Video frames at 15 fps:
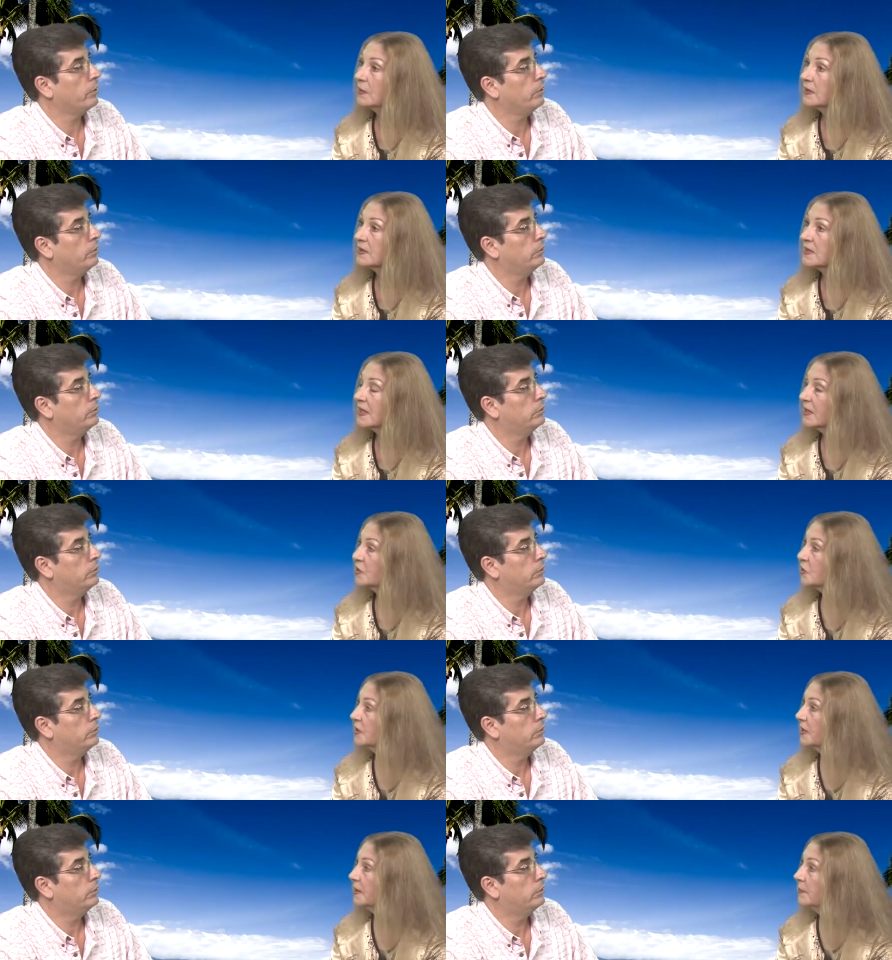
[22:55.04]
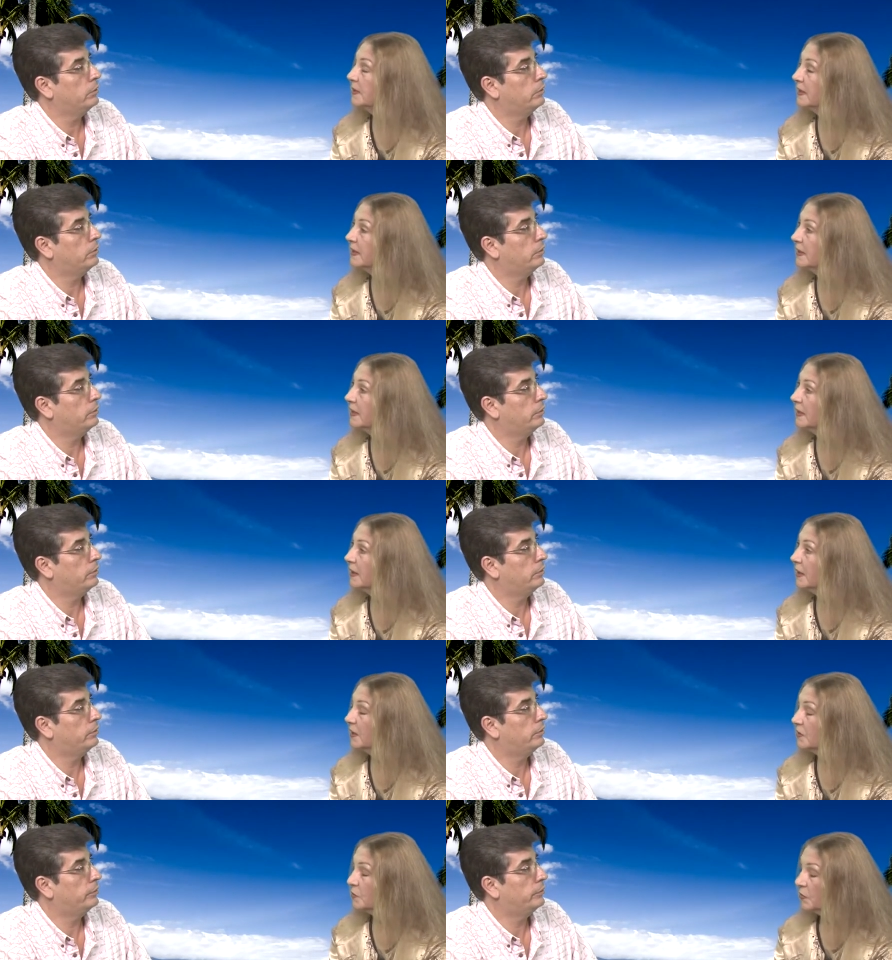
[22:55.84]
Speaker 1: it's actually
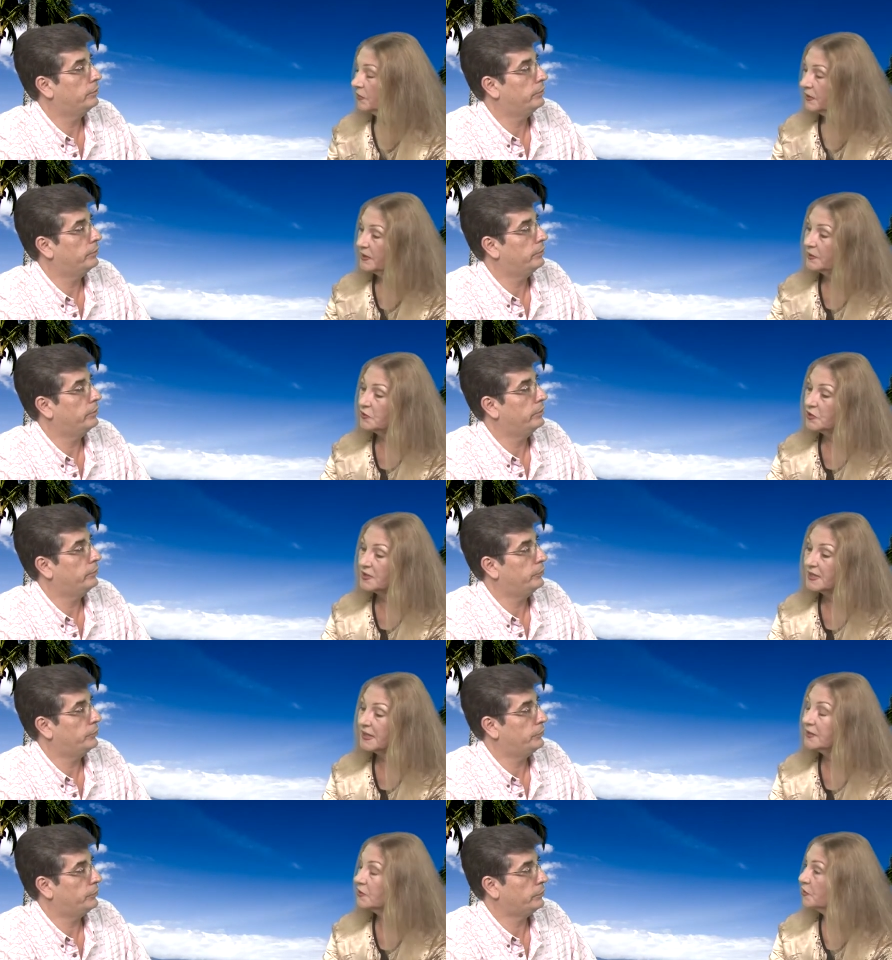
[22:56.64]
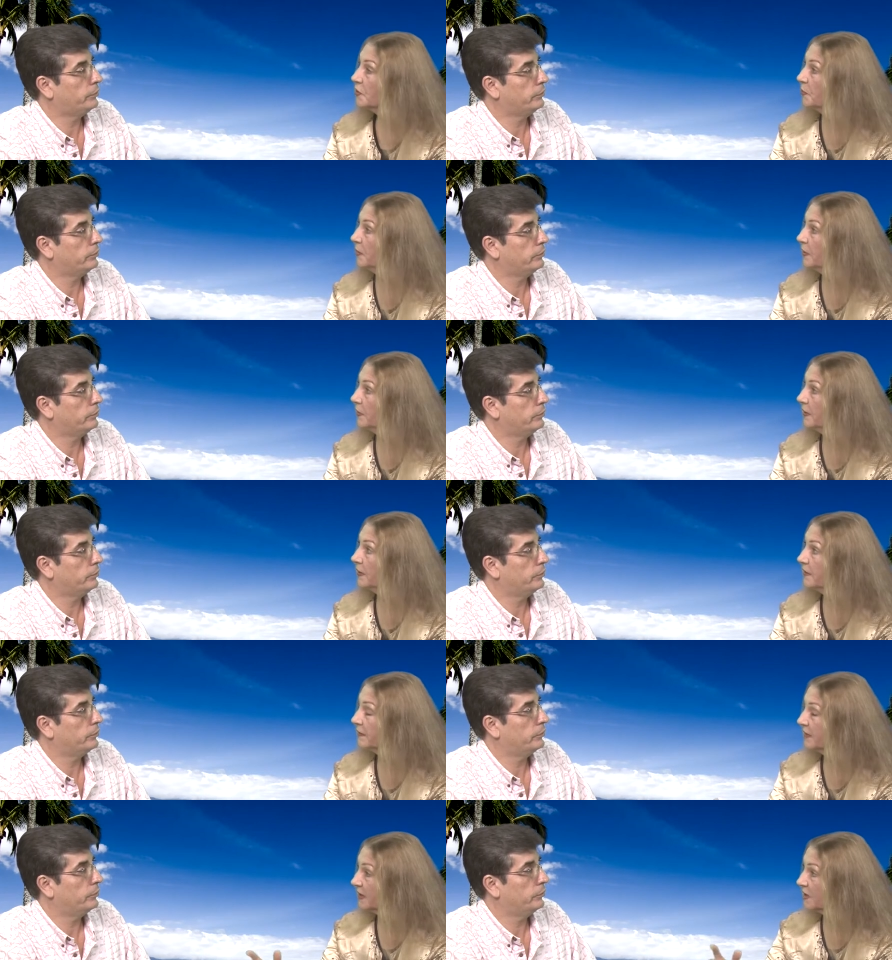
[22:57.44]
we're just entered a period
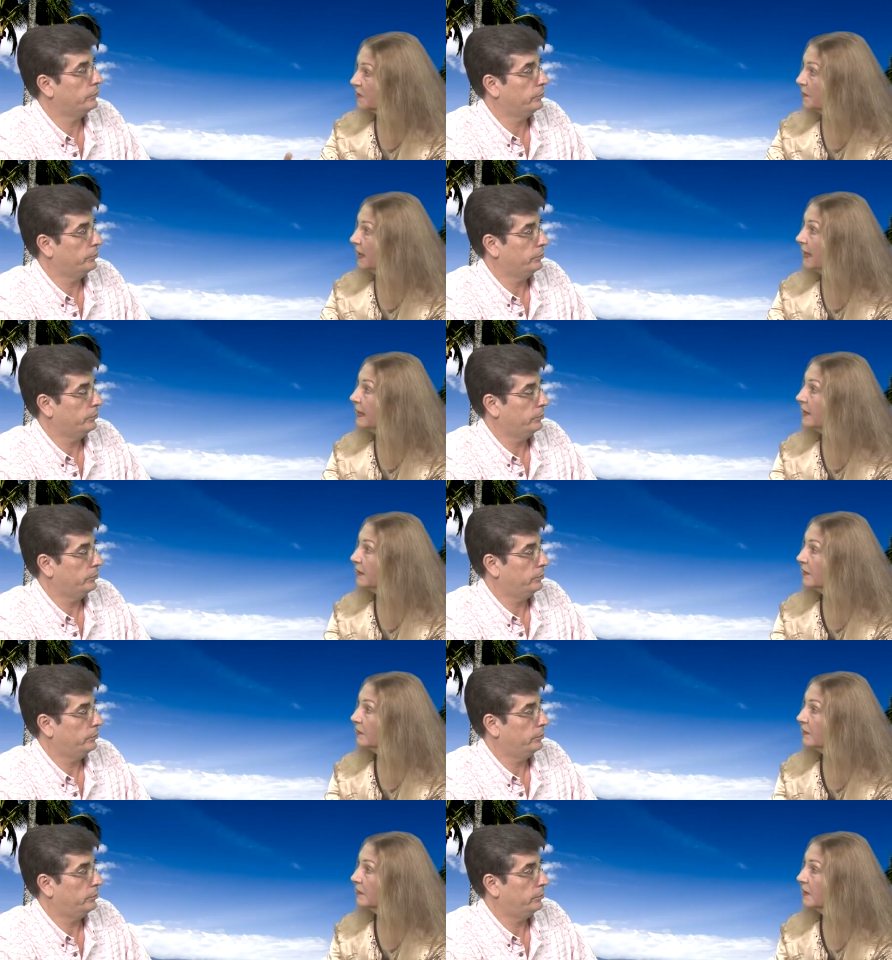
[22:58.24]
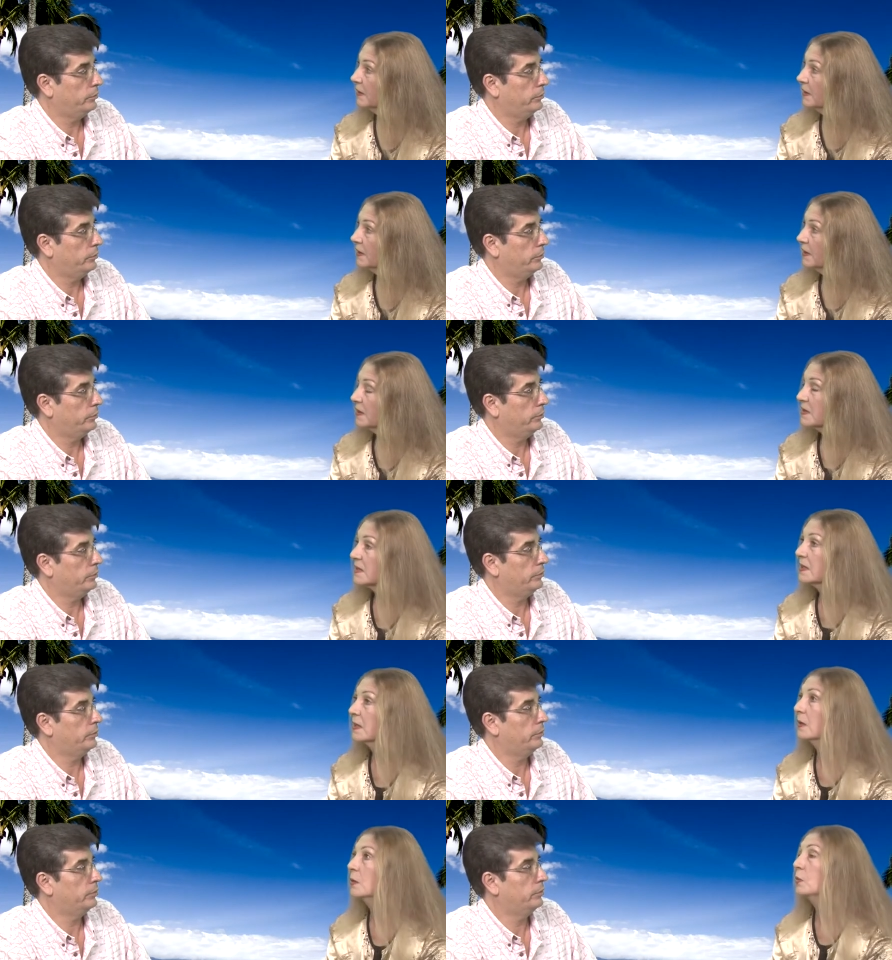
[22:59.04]
of the next biennial,
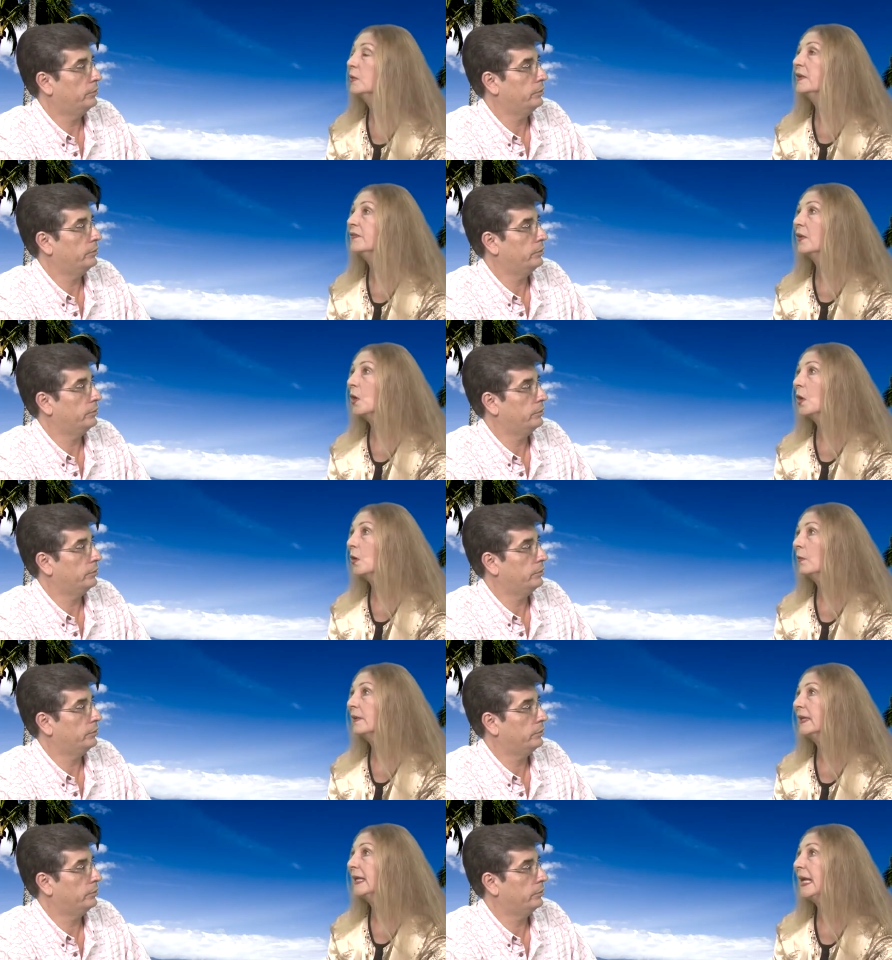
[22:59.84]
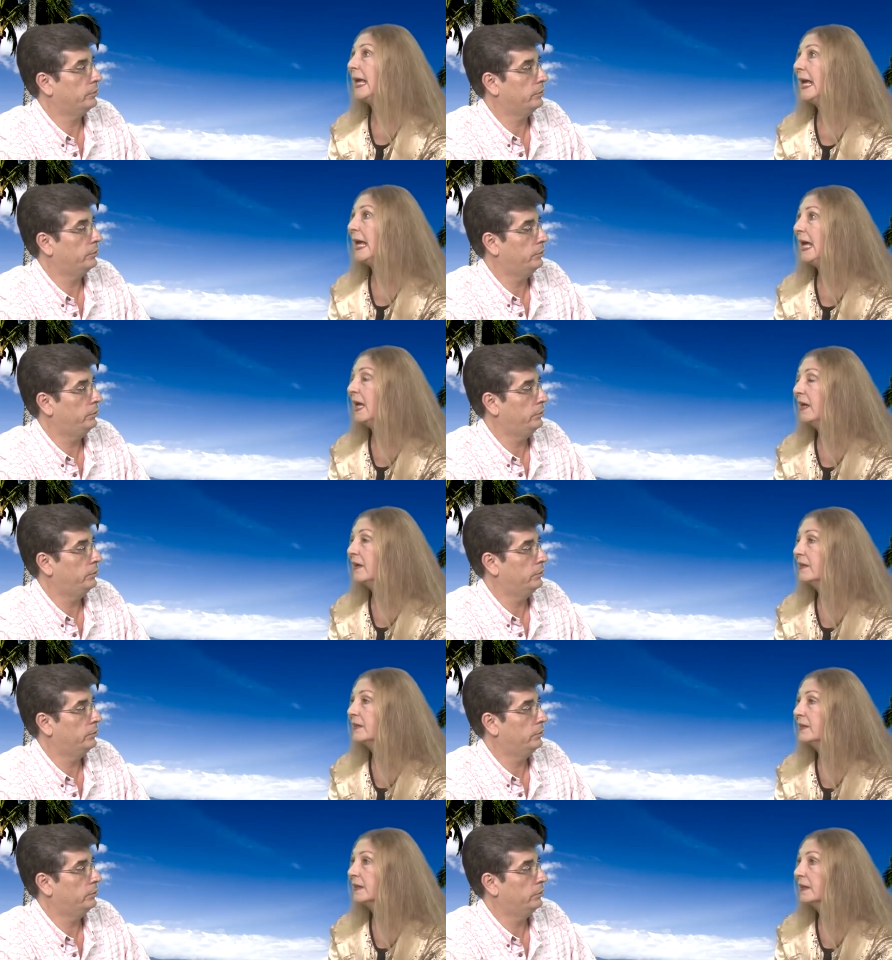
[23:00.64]
so we've already
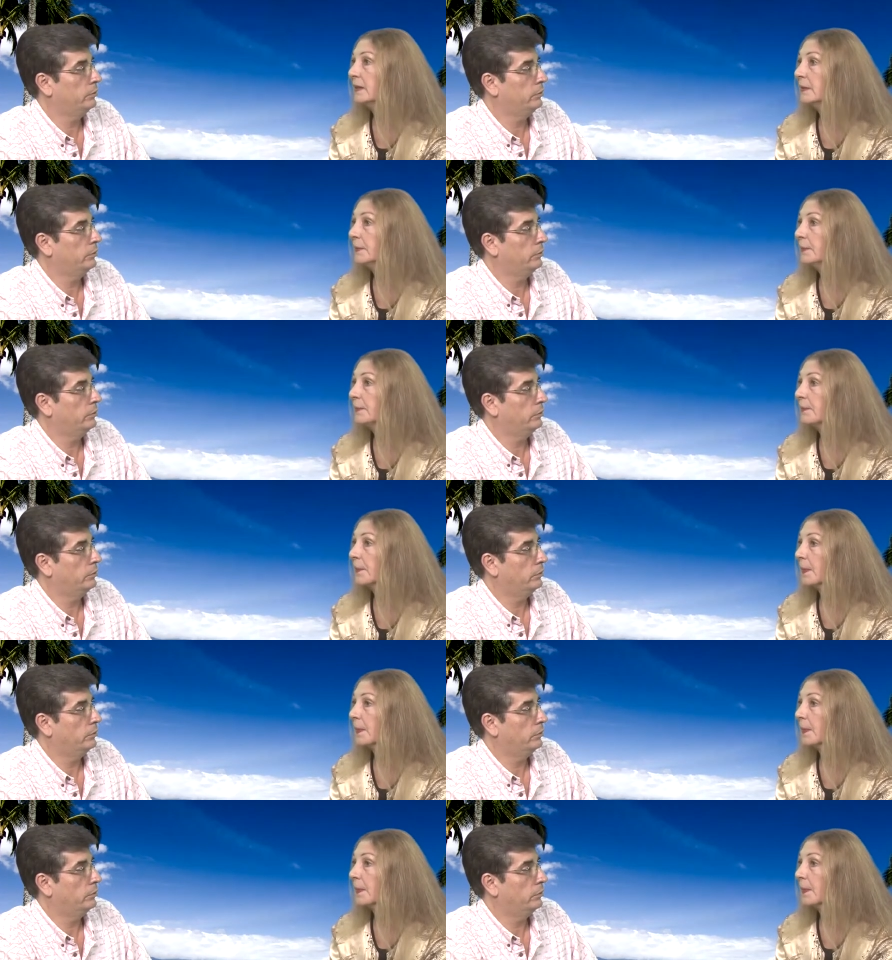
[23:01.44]
had. Um,